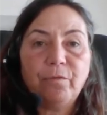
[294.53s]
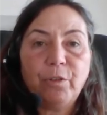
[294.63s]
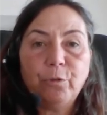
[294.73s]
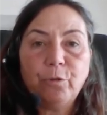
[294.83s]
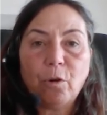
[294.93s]

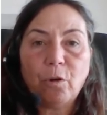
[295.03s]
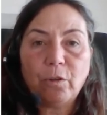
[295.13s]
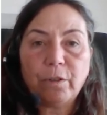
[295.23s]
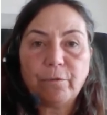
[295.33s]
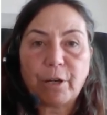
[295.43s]
view
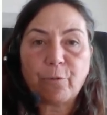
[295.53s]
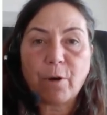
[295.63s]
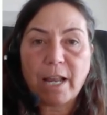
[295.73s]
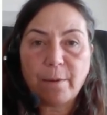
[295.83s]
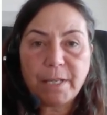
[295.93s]
all the
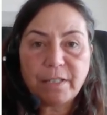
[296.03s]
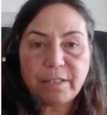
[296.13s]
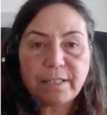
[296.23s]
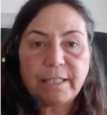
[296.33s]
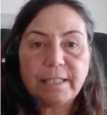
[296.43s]

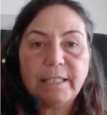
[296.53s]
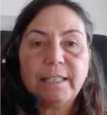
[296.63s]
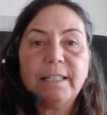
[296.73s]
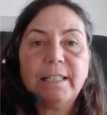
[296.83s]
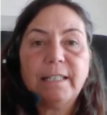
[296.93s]
requirements.
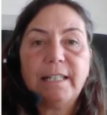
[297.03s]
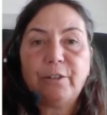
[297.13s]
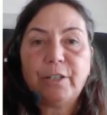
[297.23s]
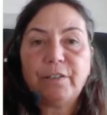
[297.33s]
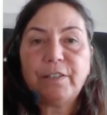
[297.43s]

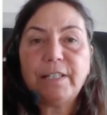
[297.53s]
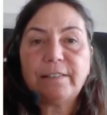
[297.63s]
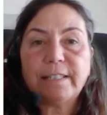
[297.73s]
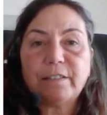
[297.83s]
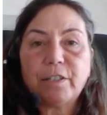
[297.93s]
you can see
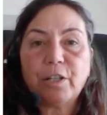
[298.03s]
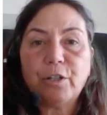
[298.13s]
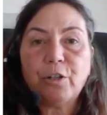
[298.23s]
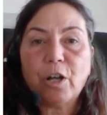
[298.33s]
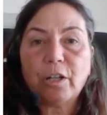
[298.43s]
it says
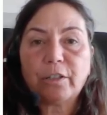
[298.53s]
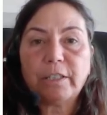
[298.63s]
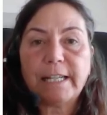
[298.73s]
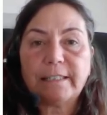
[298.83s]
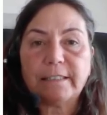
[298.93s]
not
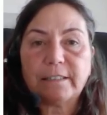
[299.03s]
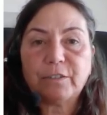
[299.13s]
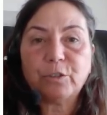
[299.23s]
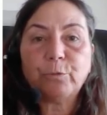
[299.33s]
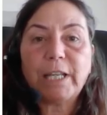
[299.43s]
connected.
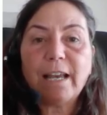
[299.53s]
So we